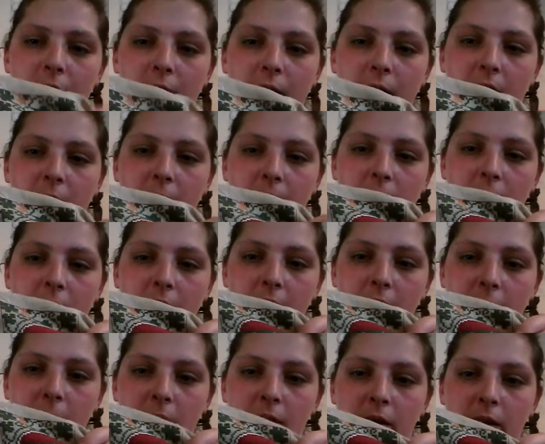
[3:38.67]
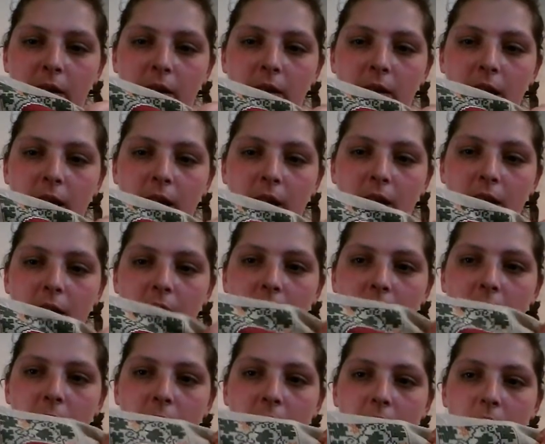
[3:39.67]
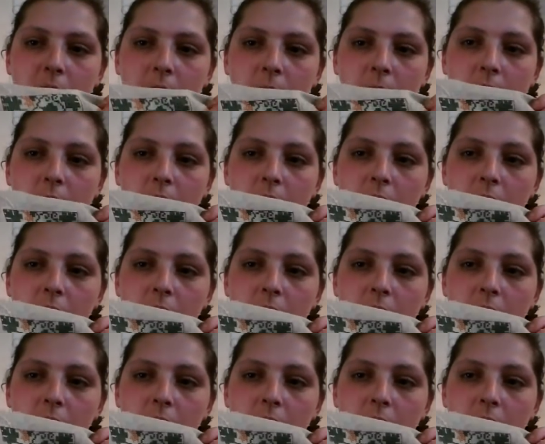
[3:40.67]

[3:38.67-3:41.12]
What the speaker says: writing my name and the date in the bottom